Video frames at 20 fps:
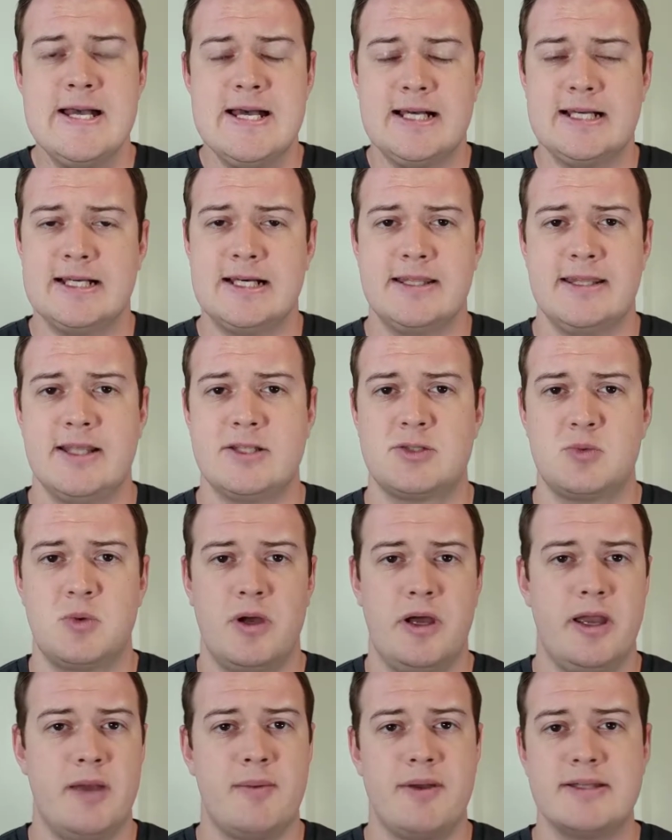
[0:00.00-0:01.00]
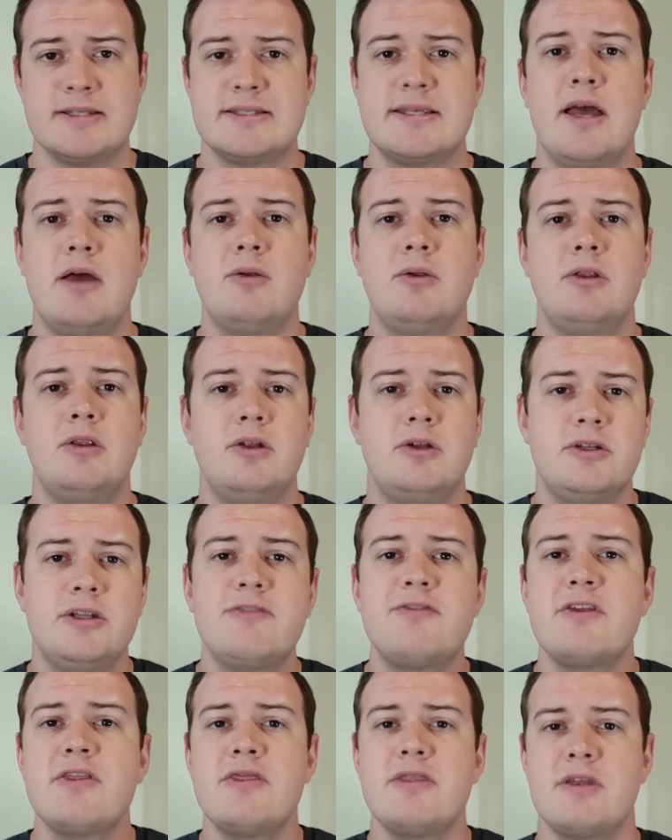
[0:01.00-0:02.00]
That's why I might sound a little
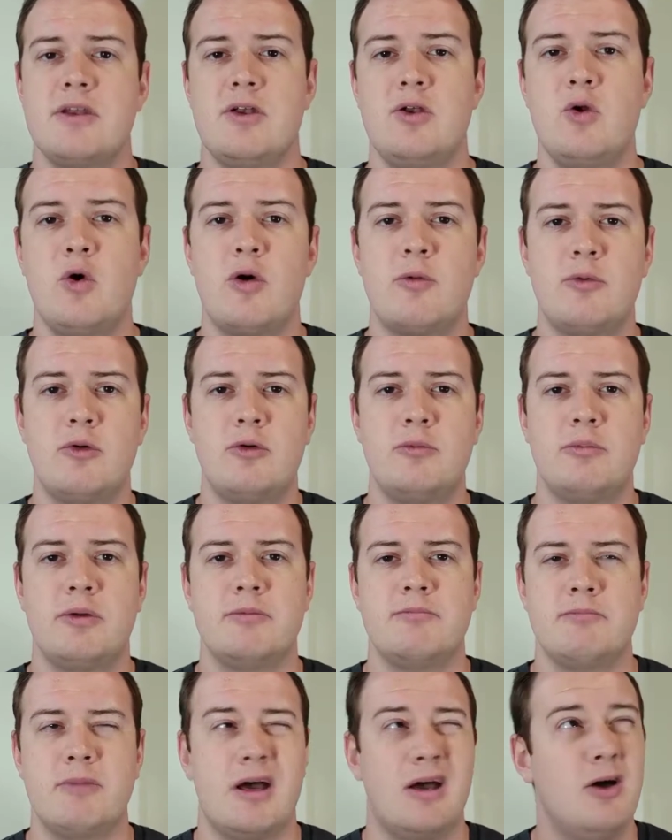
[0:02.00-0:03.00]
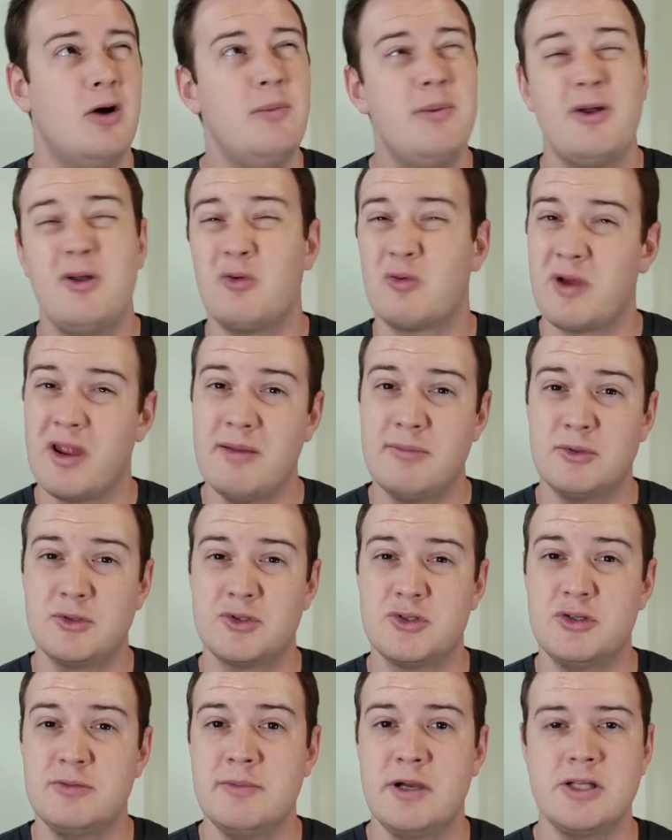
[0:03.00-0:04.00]
different than normal, but I hope I don't ramble
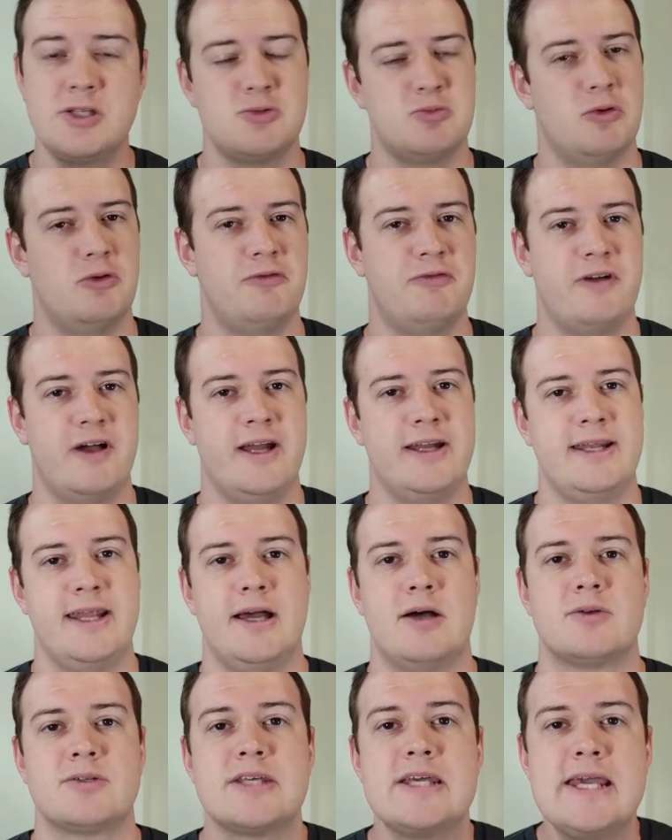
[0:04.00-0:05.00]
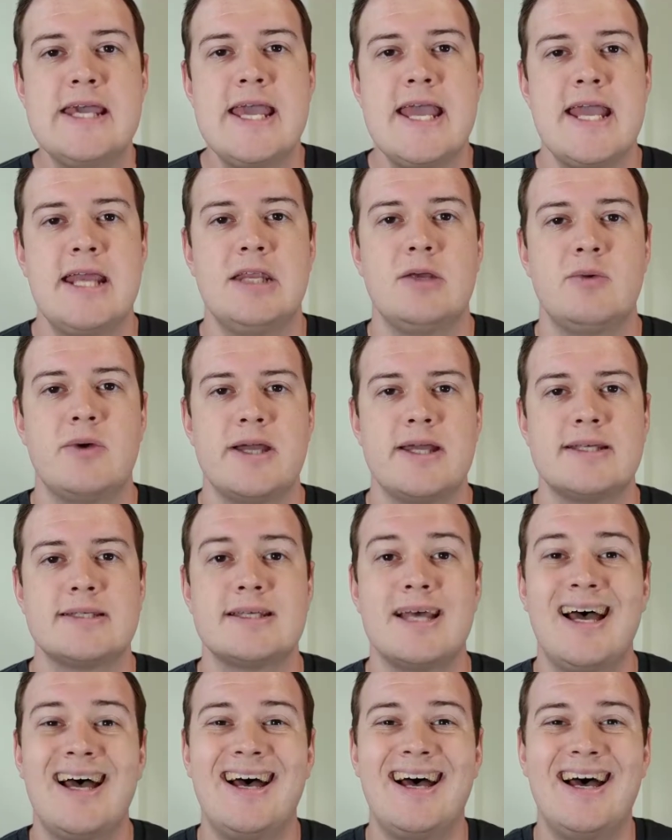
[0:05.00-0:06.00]
too much. We'll find out.
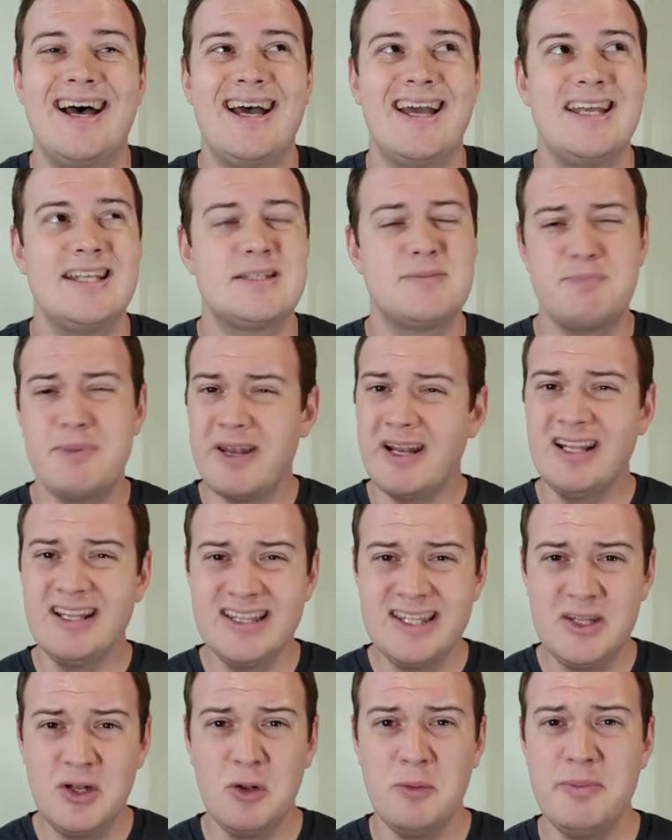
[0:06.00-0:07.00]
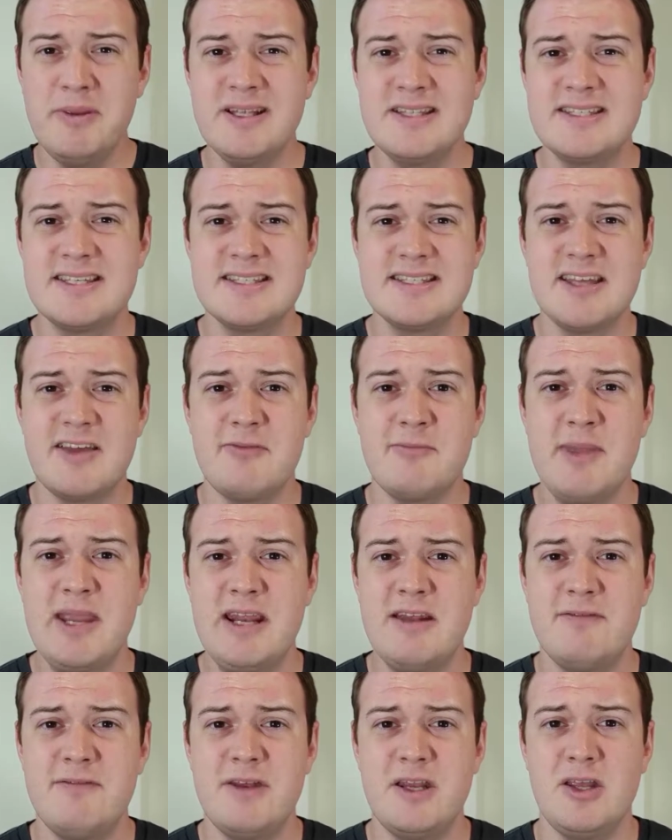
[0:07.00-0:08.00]
Anyways, it's been a little bit since I've
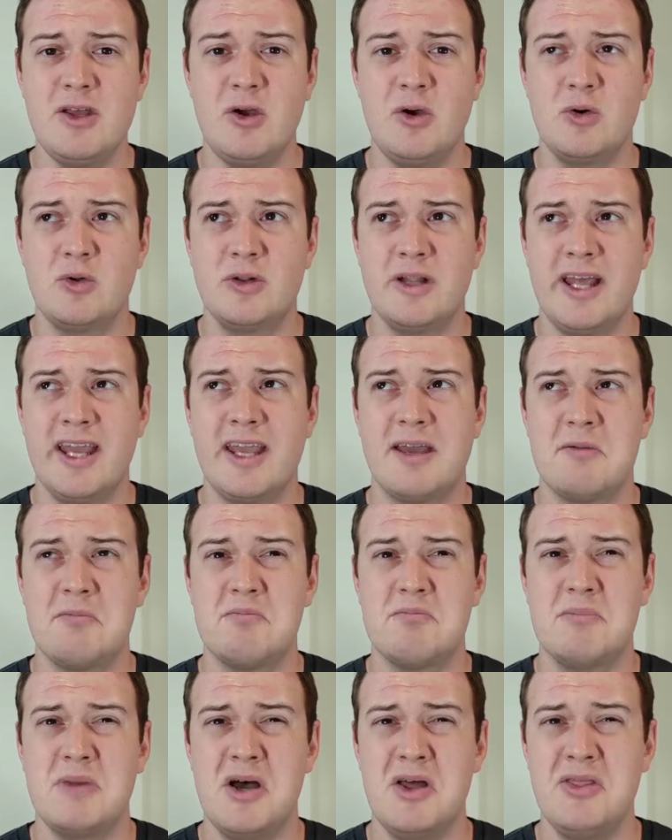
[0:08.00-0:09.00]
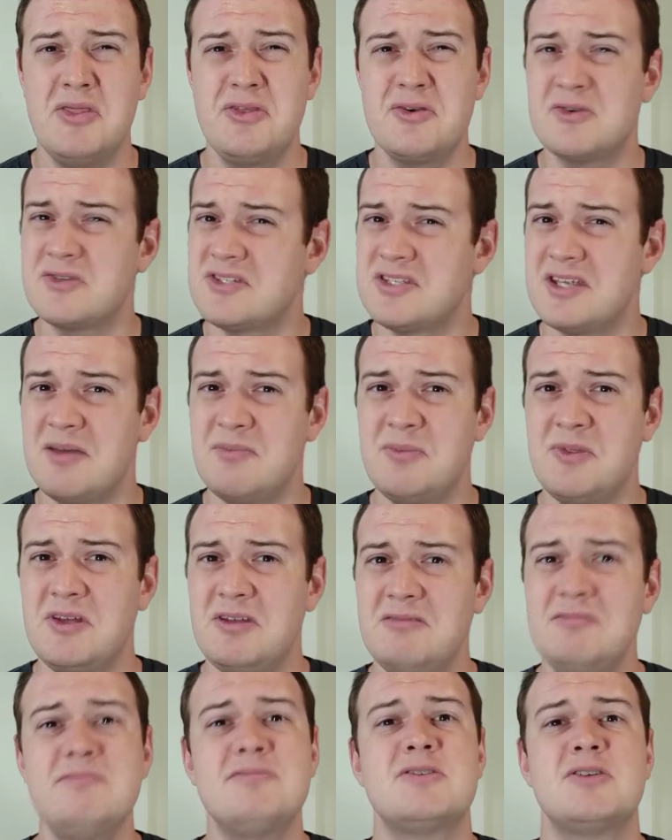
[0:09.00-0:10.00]
made a video, like a month or
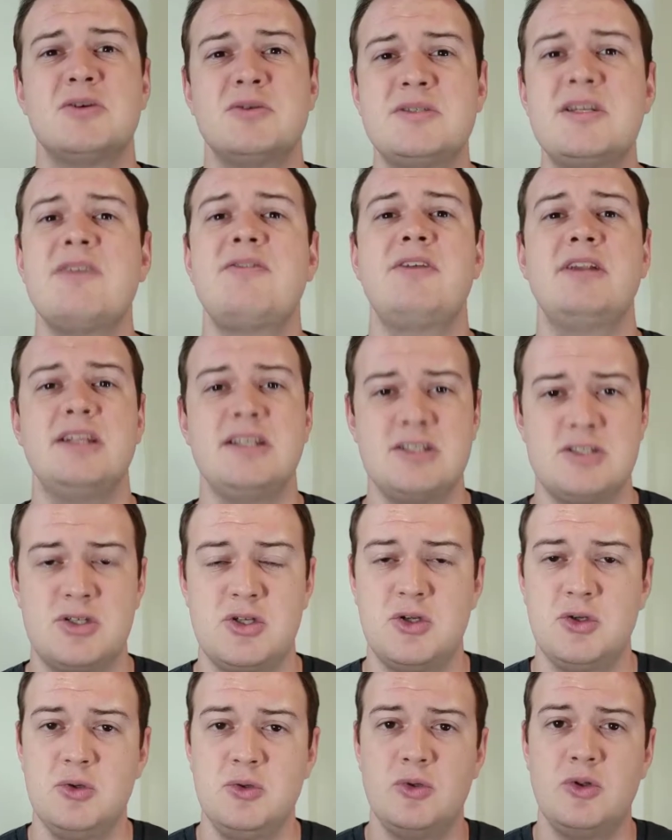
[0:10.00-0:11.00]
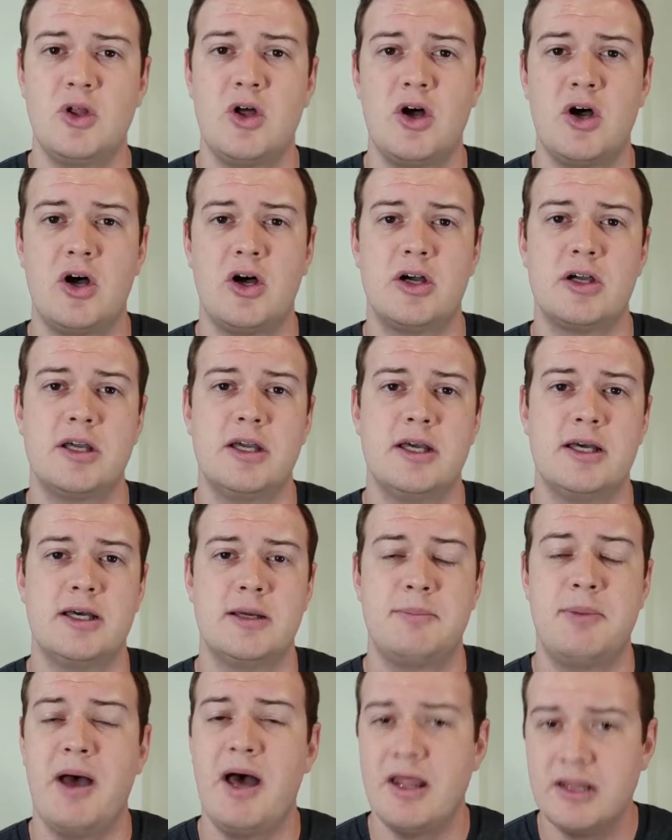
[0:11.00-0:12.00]
something, so definitely too long.
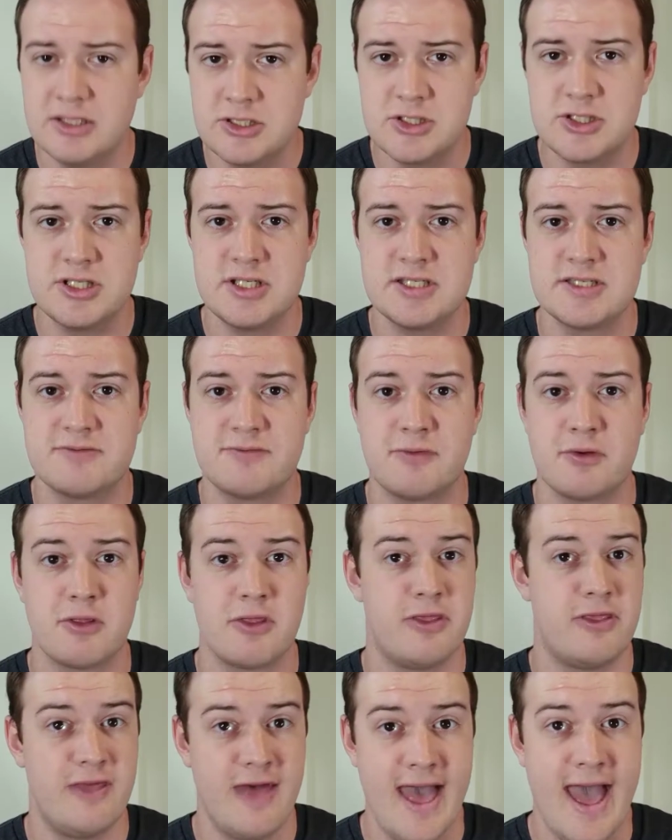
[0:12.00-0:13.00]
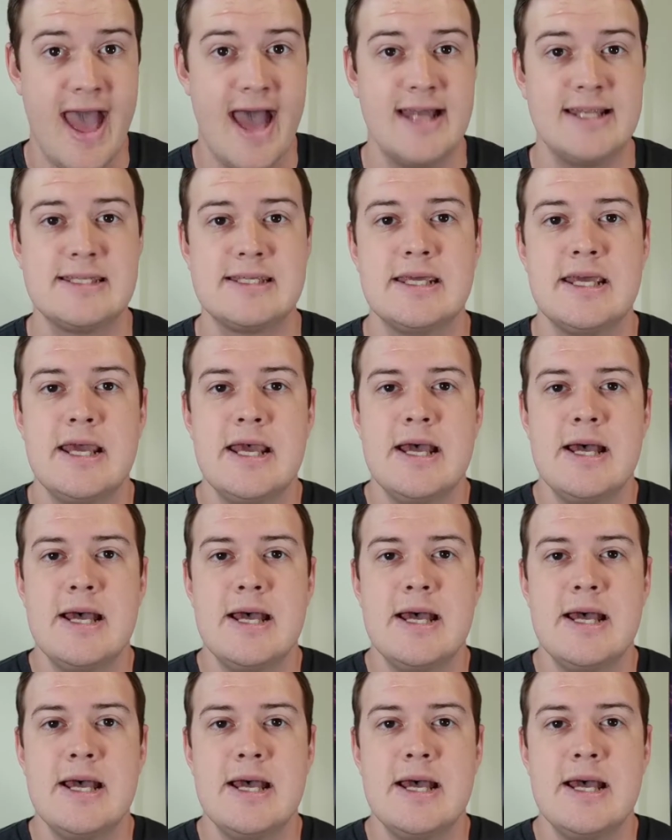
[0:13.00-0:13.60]
Apologies for that.